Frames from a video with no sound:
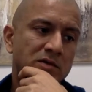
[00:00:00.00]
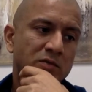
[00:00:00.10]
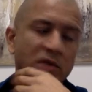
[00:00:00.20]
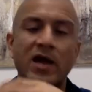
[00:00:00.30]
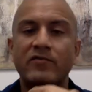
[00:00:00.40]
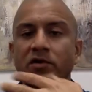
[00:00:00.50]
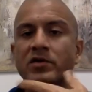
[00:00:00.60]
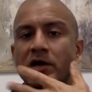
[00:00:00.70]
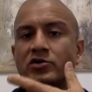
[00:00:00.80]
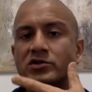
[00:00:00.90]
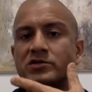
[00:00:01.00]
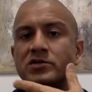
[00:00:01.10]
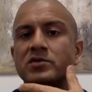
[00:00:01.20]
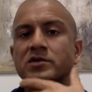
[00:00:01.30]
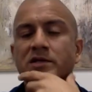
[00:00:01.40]
we haven't
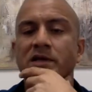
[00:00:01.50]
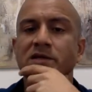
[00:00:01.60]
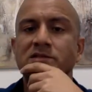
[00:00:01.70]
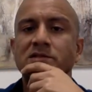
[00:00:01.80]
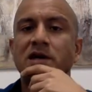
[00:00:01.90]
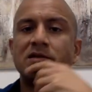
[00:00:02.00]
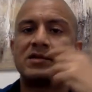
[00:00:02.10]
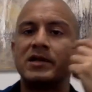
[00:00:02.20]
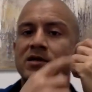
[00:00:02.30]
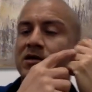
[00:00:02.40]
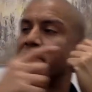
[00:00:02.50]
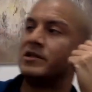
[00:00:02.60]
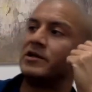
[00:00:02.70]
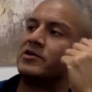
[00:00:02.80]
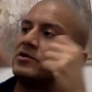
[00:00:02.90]
understood. Like, it's not like a
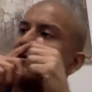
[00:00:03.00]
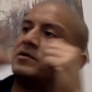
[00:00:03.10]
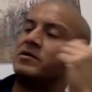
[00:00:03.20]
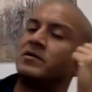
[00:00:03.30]
linear